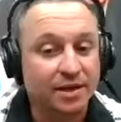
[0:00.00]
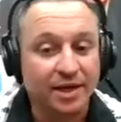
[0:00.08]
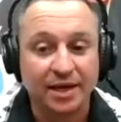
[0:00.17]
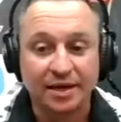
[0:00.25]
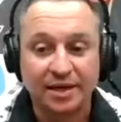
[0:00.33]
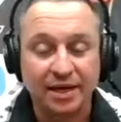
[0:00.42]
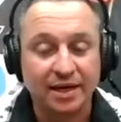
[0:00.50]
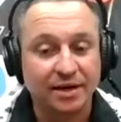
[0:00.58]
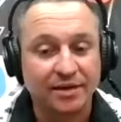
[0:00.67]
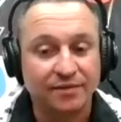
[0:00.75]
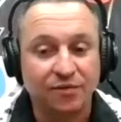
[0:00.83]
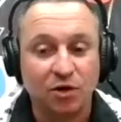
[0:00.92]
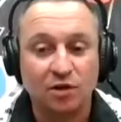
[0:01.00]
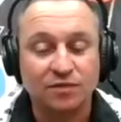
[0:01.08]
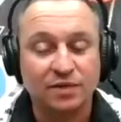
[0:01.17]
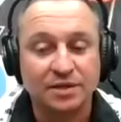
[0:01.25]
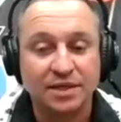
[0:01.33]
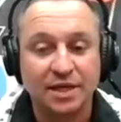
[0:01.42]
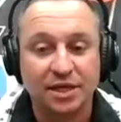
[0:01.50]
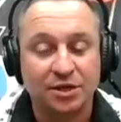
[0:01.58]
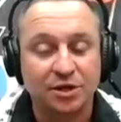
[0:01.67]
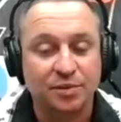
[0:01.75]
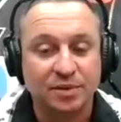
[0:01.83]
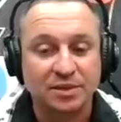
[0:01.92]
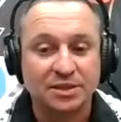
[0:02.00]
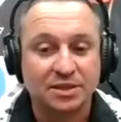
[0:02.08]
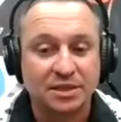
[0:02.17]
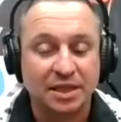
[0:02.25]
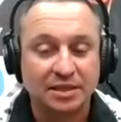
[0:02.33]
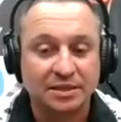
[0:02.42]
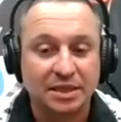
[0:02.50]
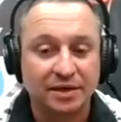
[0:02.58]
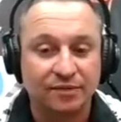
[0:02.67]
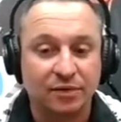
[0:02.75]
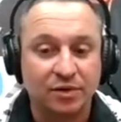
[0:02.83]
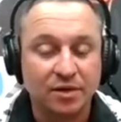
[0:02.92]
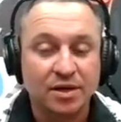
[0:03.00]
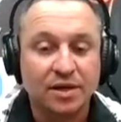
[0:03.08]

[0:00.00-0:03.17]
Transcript: again, getting involved and taking your business to the next level.